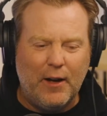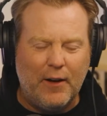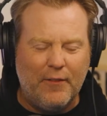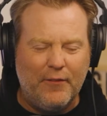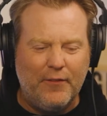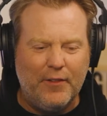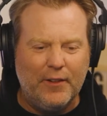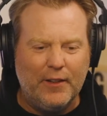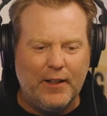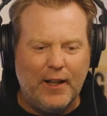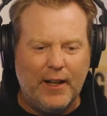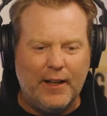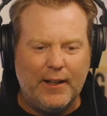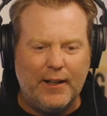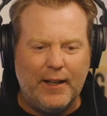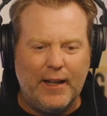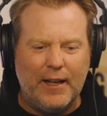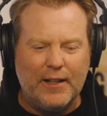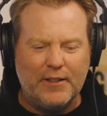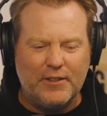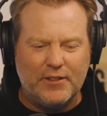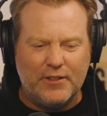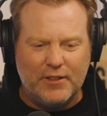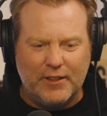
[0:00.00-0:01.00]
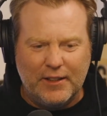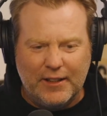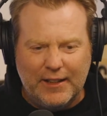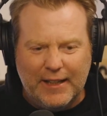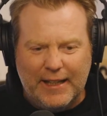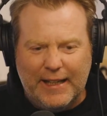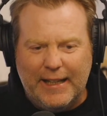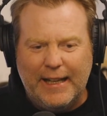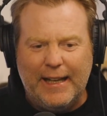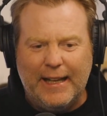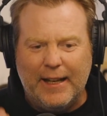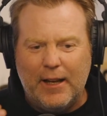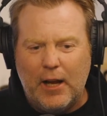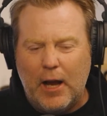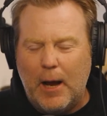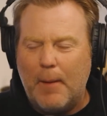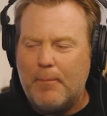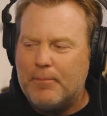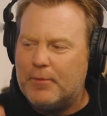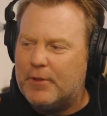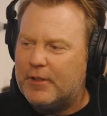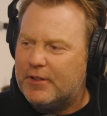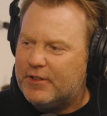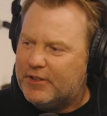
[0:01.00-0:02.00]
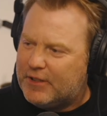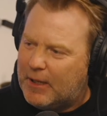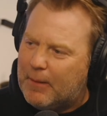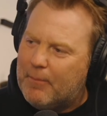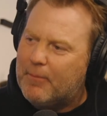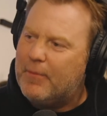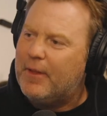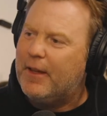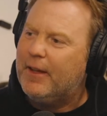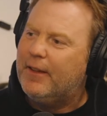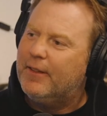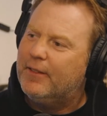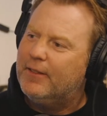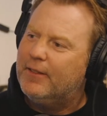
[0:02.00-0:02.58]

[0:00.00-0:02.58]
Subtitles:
I feel like it's leading up to something.